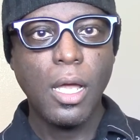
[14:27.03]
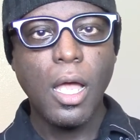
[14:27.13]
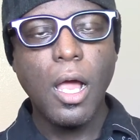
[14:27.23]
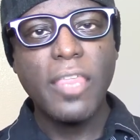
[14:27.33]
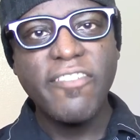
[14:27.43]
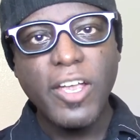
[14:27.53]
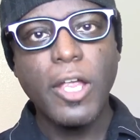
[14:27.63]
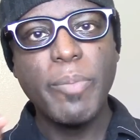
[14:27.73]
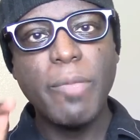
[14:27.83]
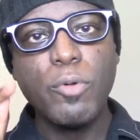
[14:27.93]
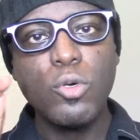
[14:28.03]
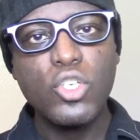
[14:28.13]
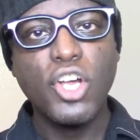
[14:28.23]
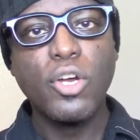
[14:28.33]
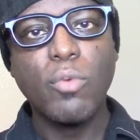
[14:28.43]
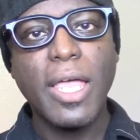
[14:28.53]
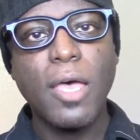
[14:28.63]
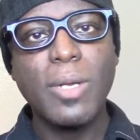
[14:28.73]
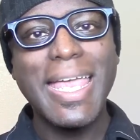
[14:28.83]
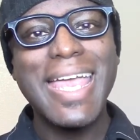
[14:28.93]
are the very people who turn
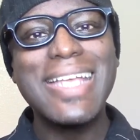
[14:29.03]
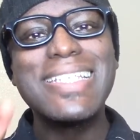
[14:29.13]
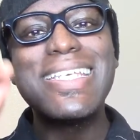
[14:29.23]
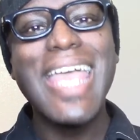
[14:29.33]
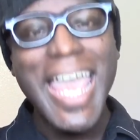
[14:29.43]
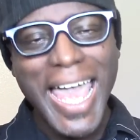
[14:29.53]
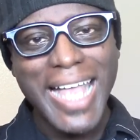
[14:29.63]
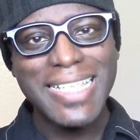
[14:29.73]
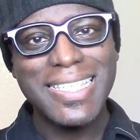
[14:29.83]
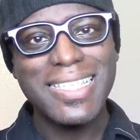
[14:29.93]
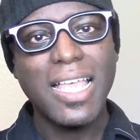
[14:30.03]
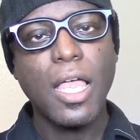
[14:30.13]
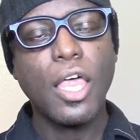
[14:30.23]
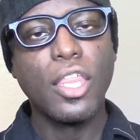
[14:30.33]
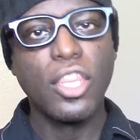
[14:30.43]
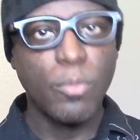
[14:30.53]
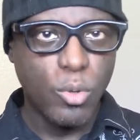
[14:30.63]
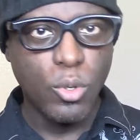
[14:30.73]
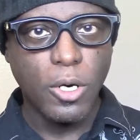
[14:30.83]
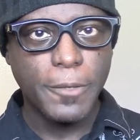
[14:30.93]
around and tax the
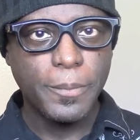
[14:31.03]
poor.